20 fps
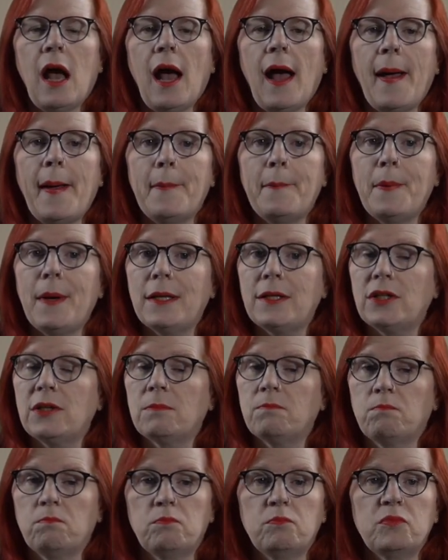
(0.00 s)
but
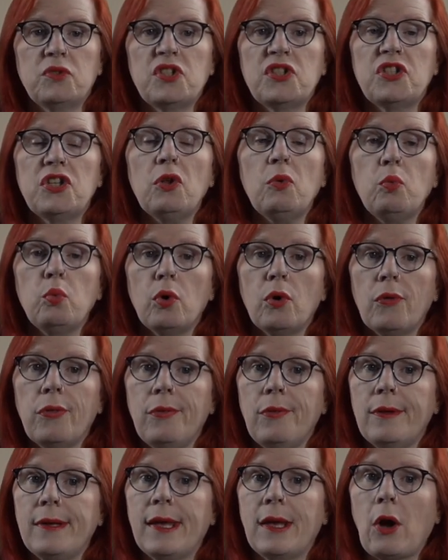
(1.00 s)
still
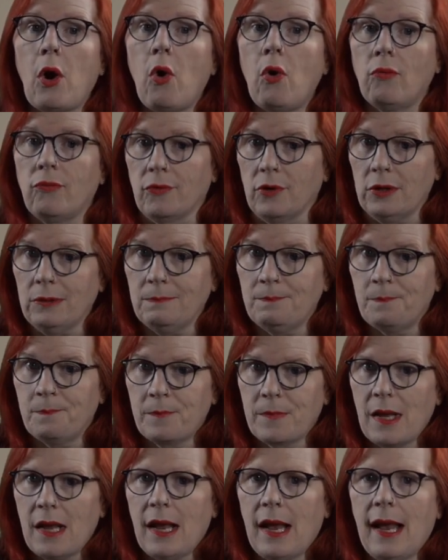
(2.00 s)
worth looking over.
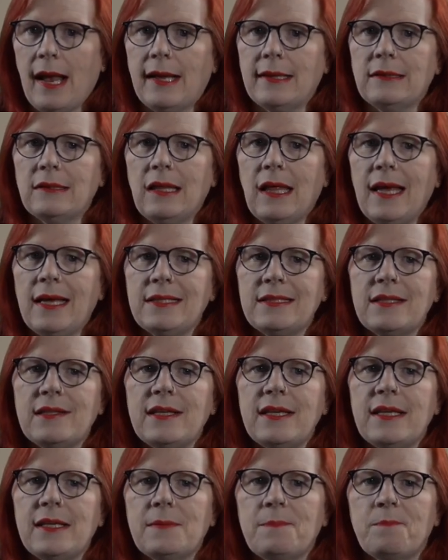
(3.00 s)
And
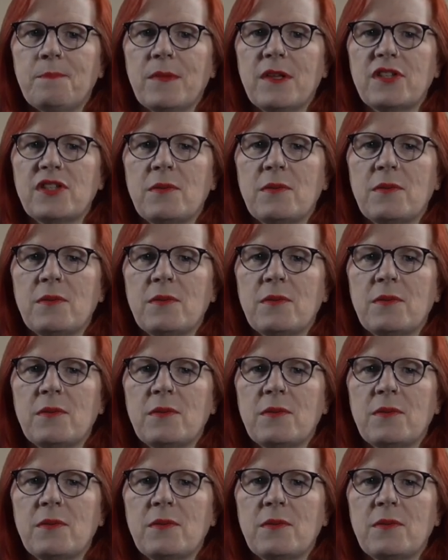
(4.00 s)
lastly, is